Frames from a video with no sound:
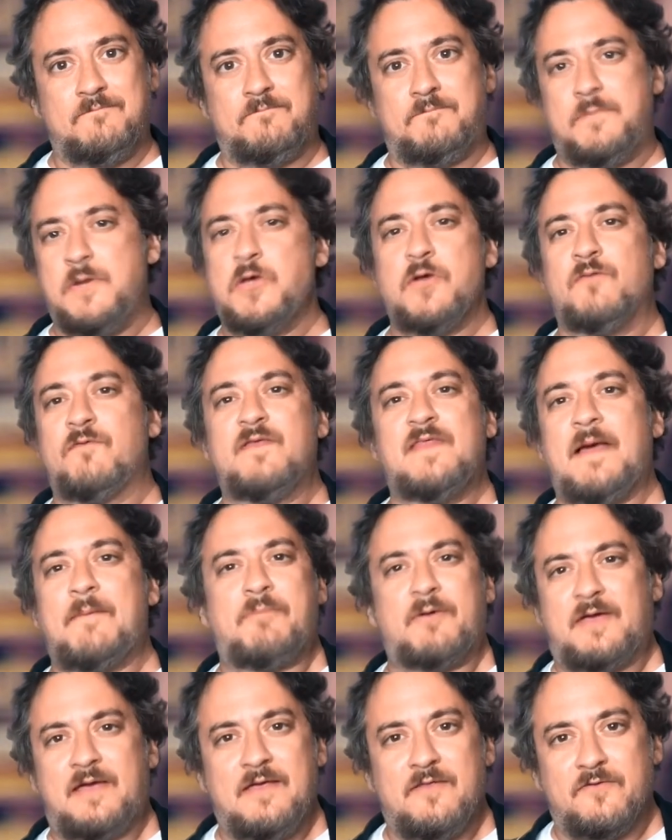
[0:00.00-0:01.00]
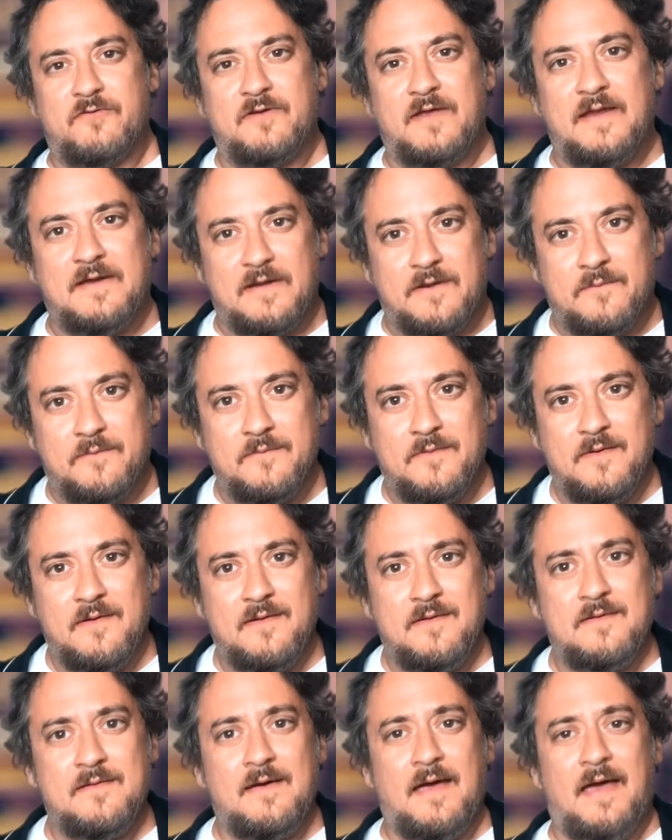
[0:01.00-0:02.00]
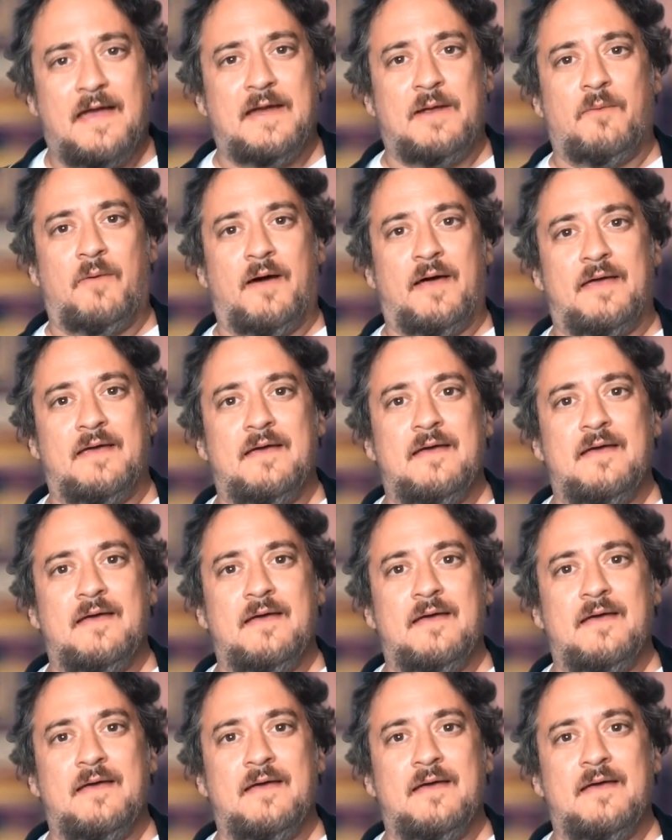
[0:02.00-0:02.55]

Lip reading: But you didn't read that book either, did you? Anyway,